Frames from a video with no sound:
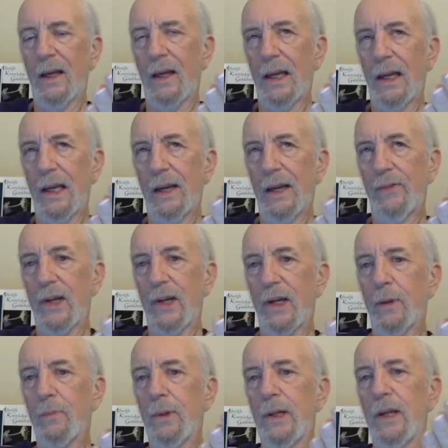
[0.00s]
if I
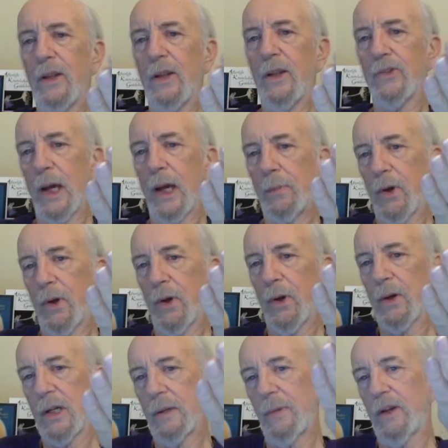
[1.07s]
completely stop talking
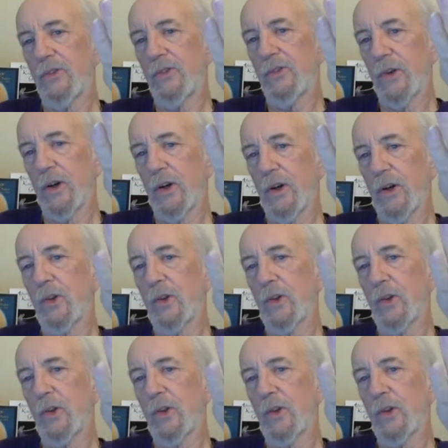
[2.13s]
to myself,